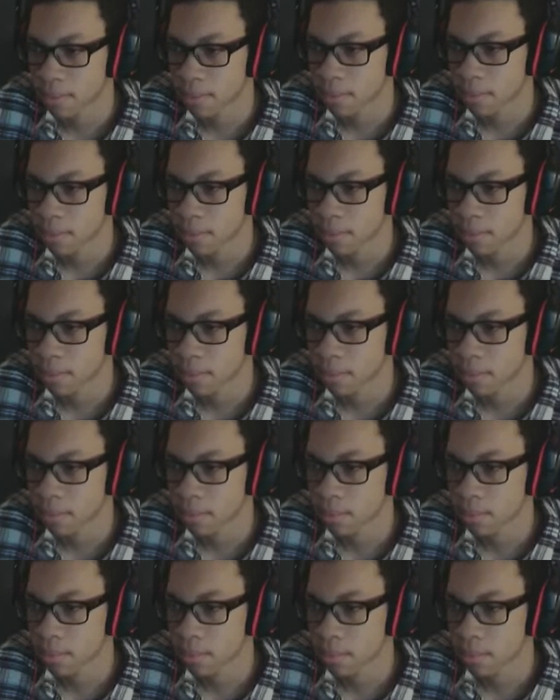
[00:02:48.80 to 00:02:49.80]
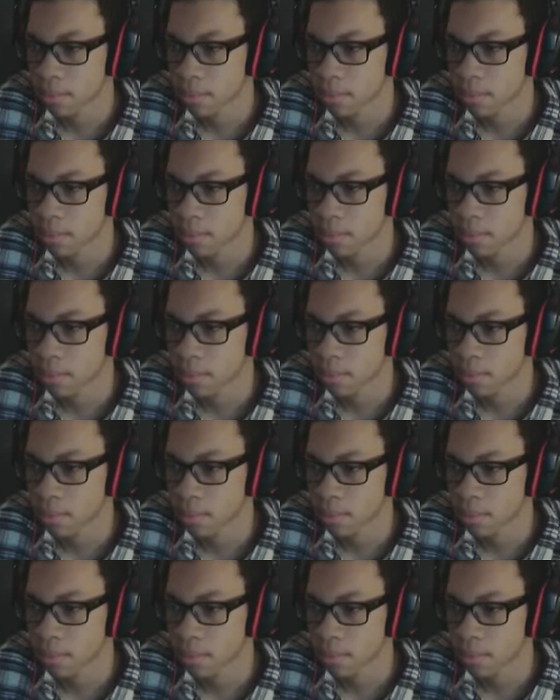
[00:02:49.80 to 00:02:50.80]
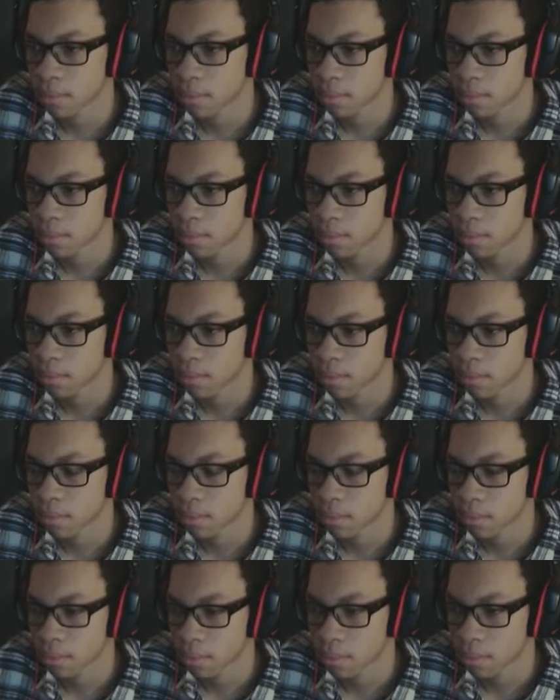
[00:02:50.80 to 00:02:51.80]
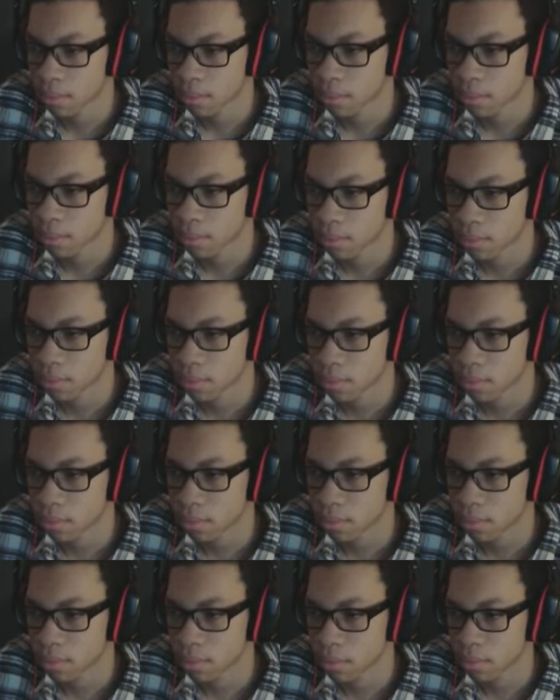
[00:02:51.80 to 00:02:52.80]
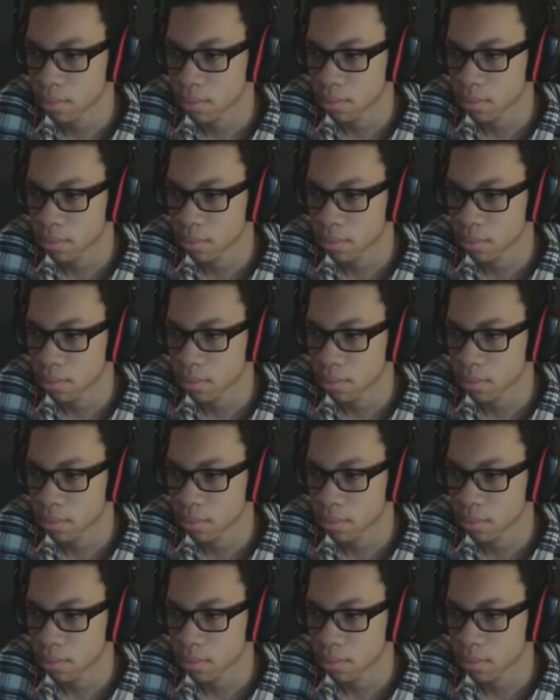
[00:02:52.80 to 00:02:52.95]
(silence)